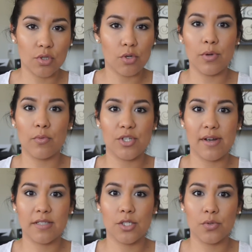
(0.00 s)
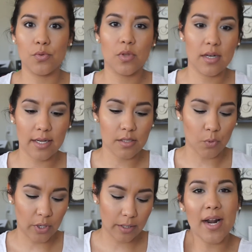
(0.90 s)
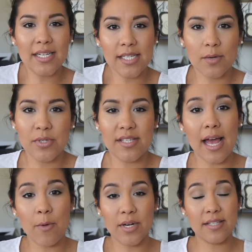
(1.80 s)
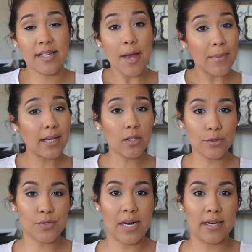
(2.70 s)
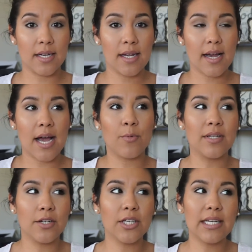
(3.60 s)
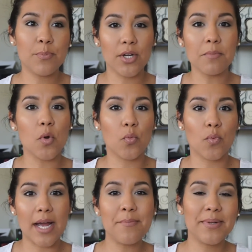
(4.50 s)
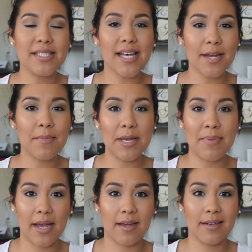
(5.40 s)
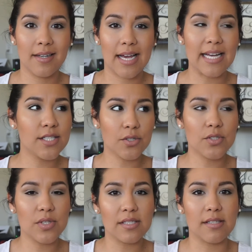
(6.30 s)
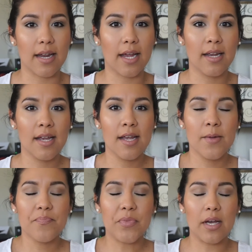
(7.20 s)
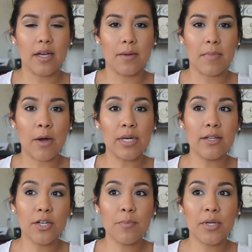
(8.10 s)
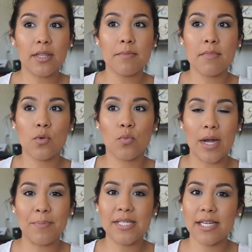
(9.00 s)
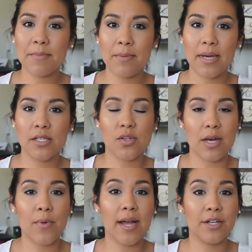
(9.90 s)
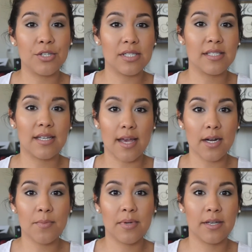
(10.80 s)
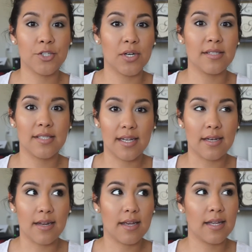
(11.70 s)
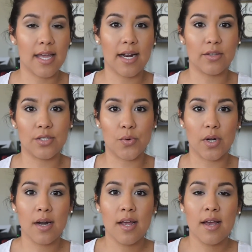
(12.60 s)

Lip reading: doing what you have to do the next morning. What I did was I would get my clothes ready. I would literally put them right beside my bed. I still do this today. I would literally put them right beside my bed so that way I could just get up, get dressed, and get out the door.